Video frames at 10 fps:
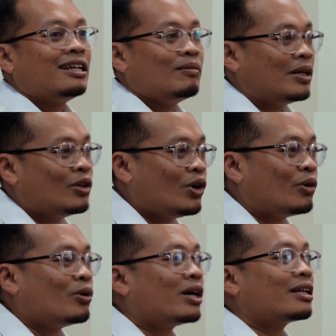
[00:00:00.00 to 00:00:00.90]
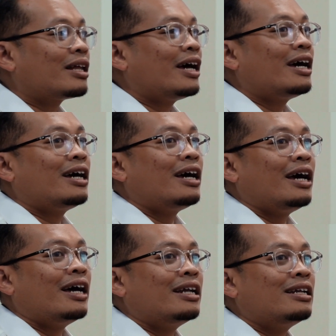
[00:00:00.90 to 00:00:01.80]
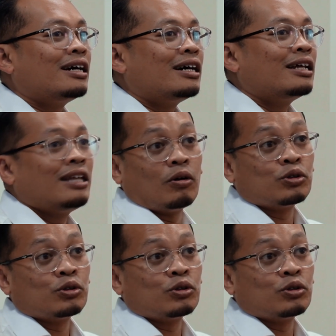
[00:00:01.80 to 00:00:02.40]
they've been doing work there, and